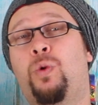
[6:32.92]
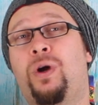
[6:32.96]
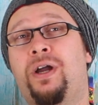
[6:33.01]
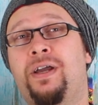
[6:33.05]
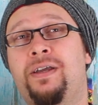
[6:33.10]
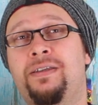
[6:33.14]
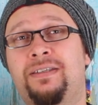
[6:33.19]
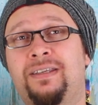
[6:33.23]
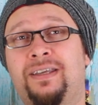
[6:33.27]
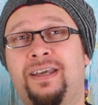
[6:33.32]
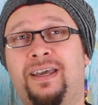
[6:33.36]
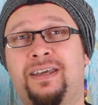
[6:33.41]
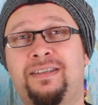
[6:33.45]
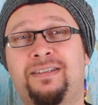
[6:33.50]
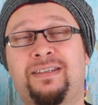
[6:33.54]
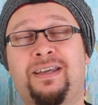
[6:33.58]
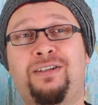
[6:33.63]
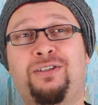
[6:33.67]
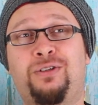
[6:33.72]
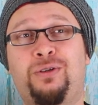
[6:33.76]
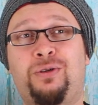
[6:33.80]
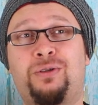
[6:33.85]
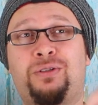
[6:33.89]
wise, as
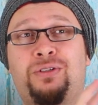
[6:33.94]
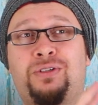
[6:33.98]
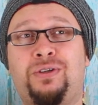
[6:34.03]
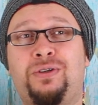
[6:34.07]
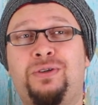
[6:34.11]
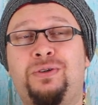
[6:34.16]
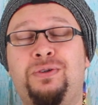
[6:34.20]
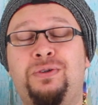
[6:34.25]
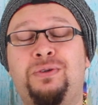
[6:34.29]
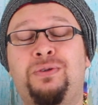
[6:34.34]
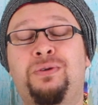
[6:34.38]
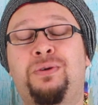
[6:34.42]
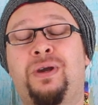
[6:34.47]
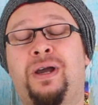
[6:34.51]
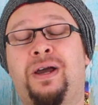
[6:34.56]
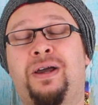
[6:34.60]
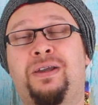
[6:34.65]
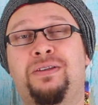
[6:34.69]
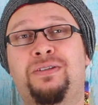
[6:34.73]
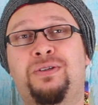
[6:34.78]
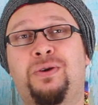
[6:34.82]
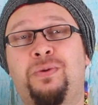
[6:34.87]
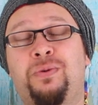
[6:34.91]
I do two
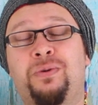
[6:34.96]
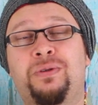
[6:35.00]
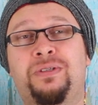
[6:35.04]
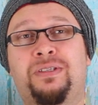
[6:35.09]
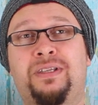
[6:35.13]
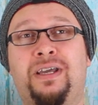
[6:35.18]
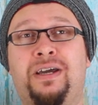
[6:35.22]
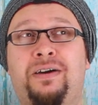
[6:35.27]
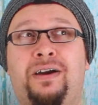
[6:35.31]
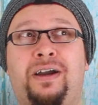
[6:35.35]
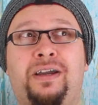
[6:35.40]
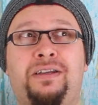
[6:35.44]
scores now,